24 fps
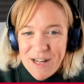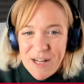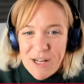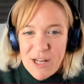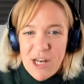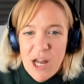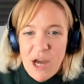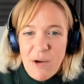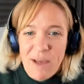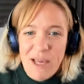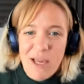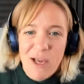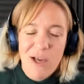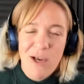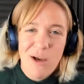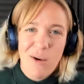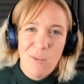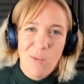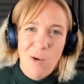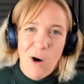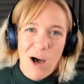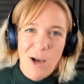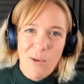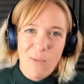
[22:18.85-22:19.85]
knowing
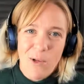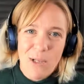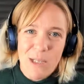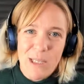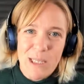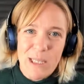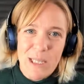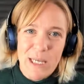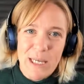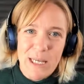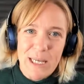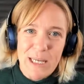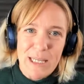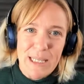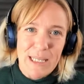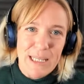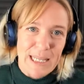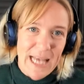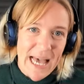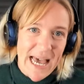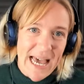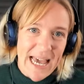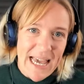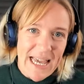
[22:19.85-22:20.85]
what I want to
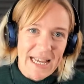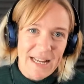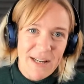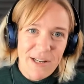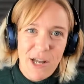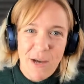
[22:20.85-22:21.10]
say,